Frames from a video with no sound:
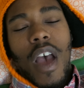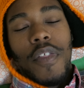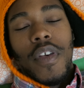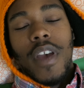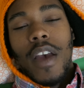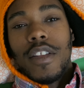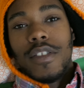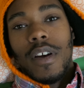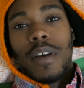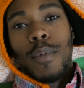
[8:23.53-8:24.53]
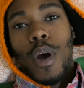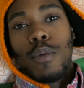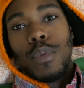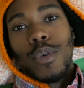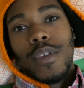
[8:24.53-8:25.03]
I think I could talk about
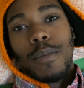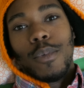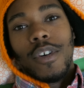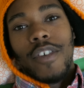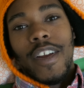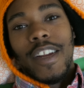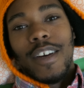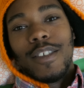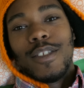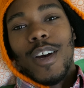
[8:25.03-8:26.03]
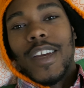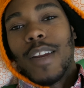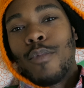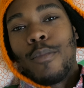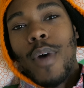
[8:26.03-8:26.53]
a boosted board right now, talking
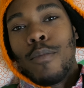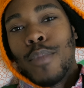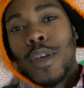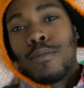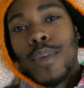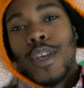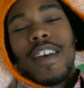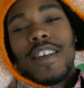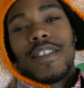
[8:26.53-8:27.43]
about my BB,